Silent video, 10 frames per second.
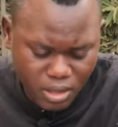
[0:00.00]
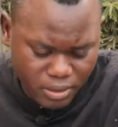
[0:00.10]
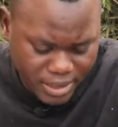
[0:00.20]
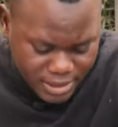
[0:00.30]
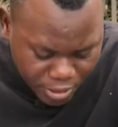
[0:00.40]

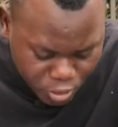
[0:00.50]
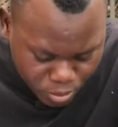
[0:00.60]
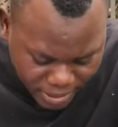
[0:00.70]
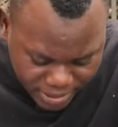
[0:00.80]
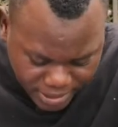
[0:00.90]
the said
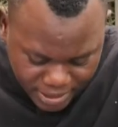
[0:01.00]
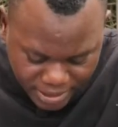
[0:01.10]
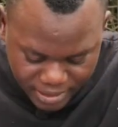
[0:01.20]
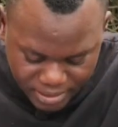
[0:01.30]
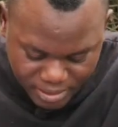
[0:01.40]
woman
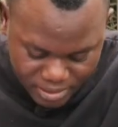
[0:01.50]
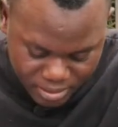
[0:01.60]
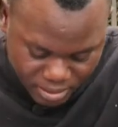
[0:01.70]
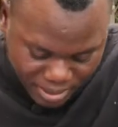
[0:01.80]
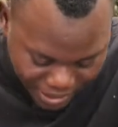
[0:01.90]
here
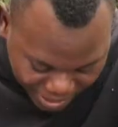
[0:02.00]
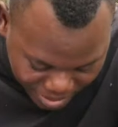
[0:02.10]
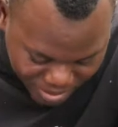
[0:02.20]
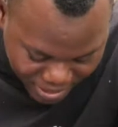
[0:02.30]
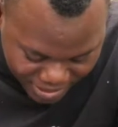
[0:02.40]

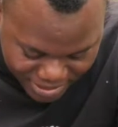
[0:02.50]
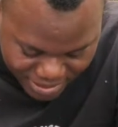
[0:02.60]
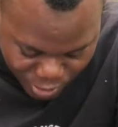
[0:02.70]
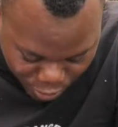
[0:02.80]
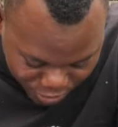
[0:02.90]
claimed that
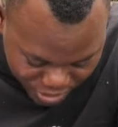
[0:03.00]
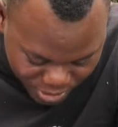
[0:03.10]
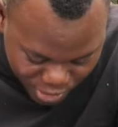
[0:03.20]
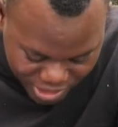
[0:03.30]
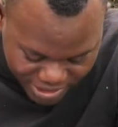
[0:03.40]
Koffi is
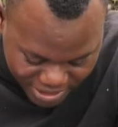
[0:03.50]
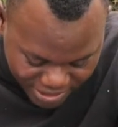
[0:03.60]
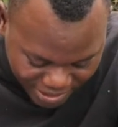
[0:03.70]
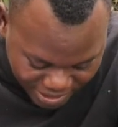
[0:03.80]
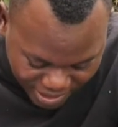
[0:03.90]
not
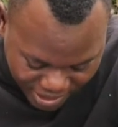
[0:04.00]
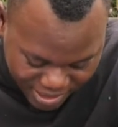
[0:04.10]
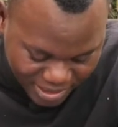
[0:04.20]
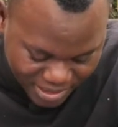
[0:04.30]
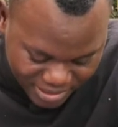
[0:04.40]
dating her.
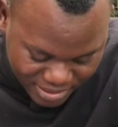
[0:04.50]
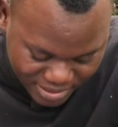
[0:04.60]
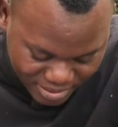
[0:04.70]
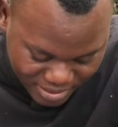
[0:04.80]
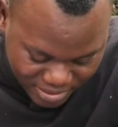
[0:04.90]

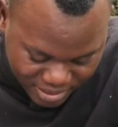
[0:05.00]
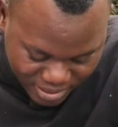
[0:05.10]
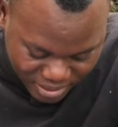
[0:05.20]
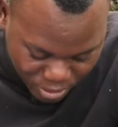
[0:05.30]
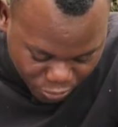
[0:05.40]

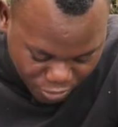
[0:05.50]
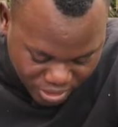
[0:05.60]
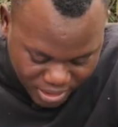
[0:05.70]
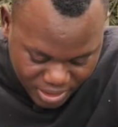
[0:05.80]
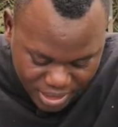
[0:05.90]

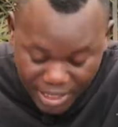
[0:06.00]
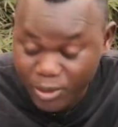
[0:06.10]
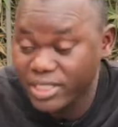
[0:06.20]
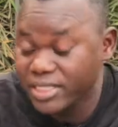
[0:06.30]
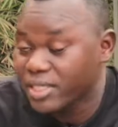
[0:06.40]
Koffi, I
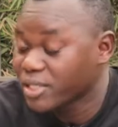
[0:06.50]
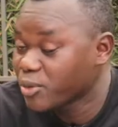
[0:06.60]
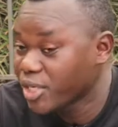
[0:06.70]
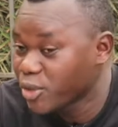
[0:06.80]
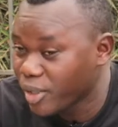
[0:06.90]
understand
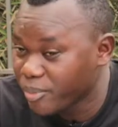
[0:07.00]
why you are